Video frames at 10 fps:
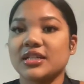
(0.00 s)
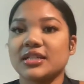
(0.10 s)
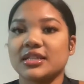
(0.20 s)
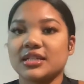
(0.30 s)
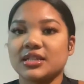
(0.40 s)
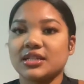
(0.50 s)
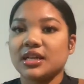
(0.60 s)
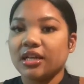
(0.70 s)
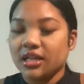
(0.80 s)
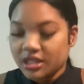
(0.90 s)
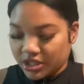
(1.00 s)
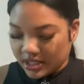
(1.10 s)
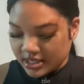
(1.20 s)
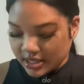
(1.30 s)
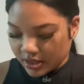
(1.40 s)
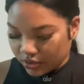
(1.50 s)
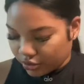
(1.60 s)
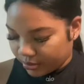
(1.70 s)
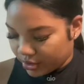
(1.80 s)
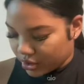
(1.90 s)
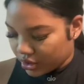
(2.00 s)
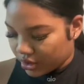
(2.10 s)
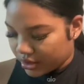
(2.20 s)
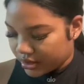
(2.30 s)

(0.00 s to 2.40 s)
is this just normal